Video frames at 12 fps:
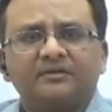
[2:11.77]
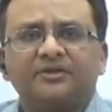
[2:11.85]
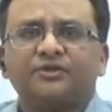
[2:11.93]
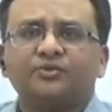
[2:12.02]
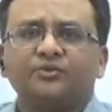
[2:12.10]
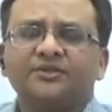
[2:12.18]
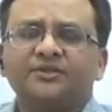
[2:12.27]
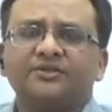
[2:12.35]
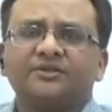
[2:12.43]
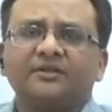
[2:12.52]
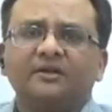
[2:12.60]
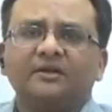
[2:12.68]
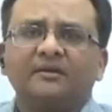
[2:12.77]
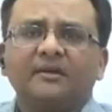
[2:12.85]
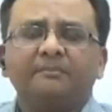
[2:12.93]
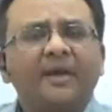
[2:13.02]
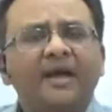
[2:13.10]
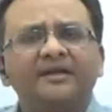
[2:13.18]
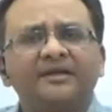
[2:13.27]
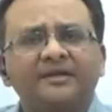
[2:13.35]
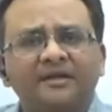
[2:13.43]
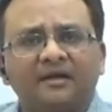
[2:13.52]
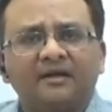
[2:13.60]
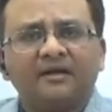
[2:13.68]
the students pan
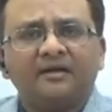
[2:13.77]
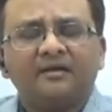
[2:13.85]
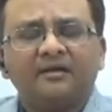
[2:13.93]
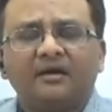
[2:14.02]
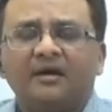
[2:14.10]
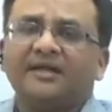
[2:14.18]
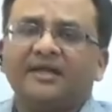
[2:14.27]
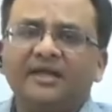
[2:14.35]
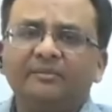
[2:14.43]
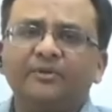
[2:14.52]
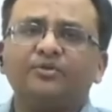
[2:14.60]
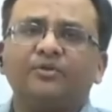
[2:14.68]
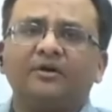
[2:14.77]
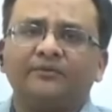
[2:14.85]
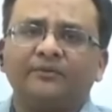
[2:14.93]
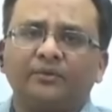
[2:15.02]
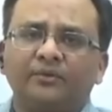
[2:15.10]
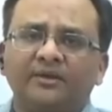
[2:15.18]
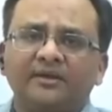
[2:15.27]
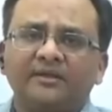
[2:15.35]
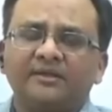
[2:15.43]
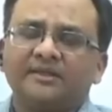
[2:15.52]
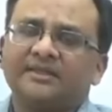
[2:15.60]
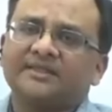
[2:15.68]
India are able to afford
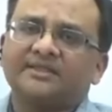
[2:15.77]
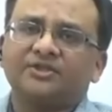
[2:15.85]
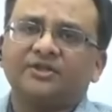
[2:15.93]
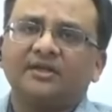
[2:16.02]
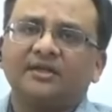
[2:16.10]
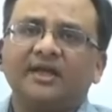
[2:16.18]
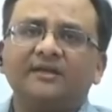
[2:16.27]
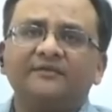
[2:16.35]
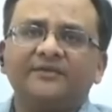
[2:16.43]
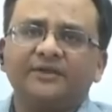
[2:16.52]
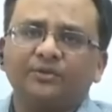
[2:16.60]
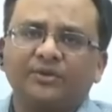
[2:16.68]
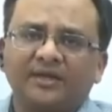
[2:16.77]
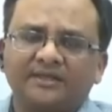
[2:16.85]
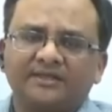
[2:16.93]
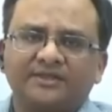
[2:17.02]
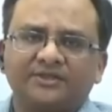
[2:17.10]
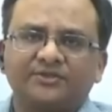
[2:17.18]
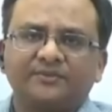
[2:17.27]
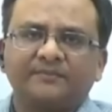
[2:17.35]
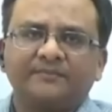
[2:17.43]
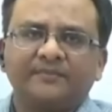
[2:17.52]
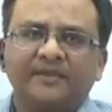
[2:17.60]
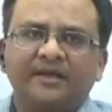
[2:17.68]
this live video classes,
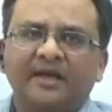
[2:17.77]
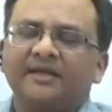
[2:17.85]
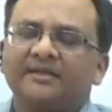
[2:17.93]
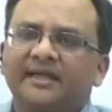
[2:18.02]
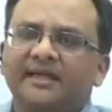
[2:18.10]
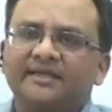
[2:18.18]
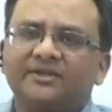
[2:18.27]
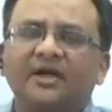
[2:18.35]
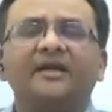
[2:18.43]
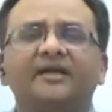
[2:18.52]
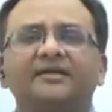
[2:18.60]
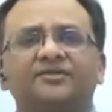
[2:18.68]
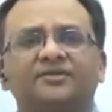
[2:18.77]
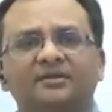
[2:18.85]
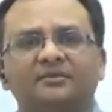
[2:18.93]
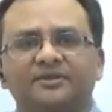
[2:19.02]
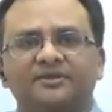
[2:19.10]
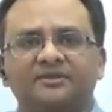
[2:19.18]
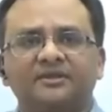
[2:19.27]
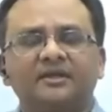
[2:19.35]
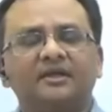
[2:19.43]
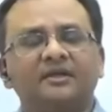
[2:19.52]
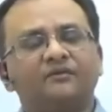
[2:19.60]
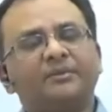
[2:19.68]
and the entire syllabus
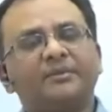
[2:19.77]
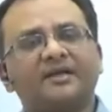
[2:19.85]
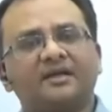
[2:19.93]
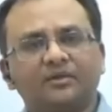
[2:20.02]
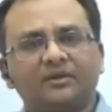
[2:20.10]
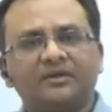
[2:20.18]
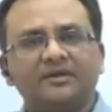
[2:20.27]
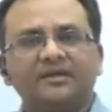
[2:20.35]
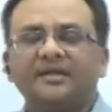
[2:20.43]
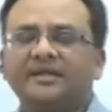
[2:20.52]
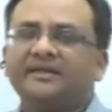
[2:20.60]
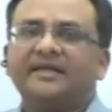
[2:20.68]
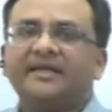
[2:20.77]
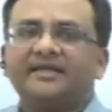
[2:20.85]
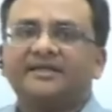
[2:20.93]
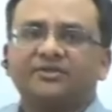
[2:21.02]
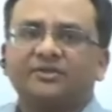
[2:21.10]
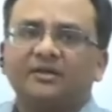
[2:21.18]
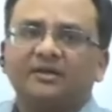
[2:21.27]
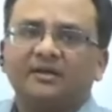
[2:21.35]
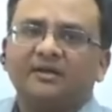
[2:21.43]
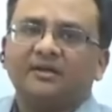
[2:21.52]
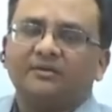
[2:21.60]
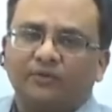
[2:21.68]
will be covered in the next
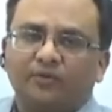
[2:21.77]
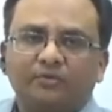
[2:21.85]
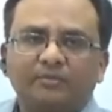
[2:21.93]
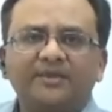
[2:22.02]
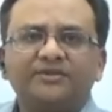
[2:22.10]
4